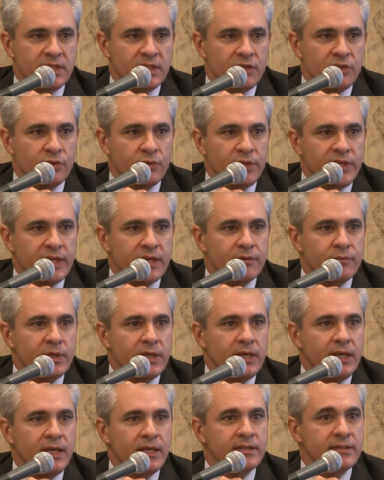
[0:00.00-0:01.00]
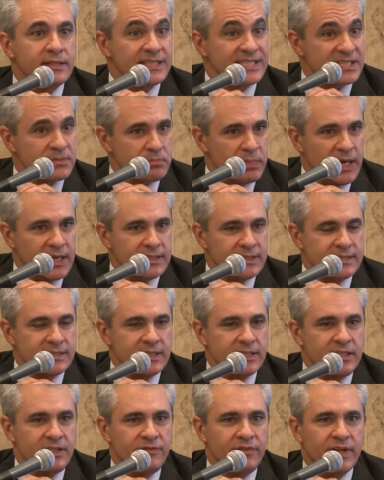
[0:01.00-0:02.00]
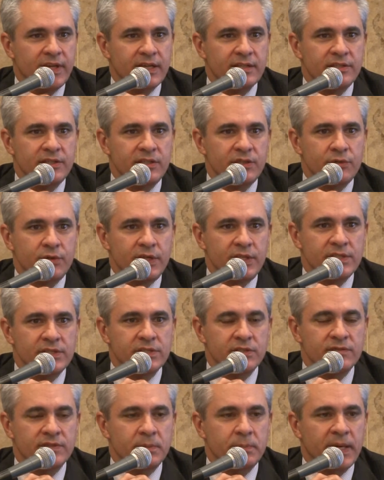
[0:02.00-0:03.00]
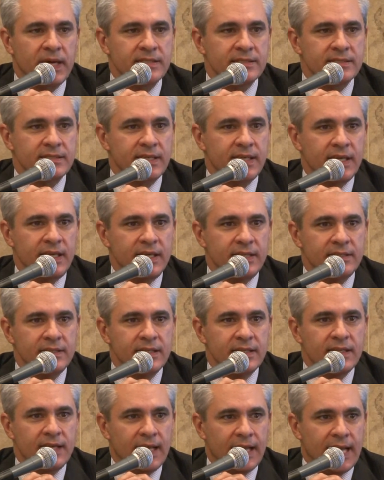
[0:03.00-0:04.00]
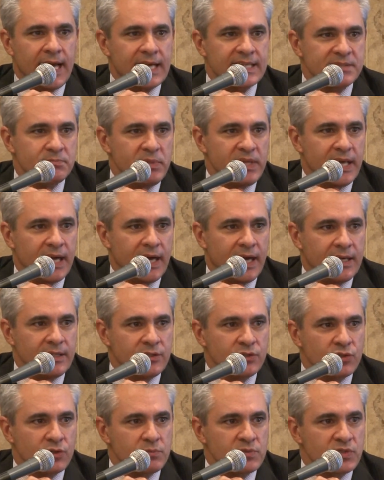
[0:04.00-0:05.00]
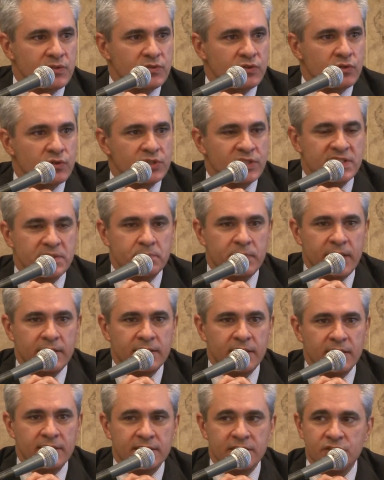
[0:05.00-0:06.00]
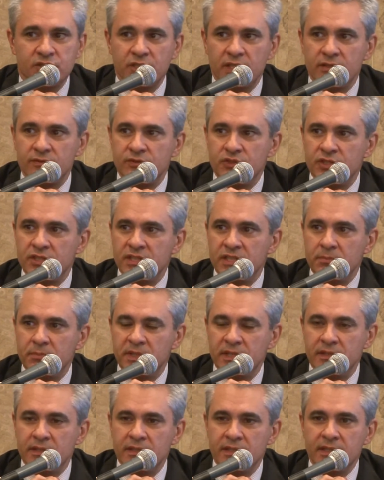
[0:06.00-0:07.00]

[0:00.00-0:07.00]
Korea really, despite the significant increase of the past decade, lags behind in terms of social spending as a share of G D P,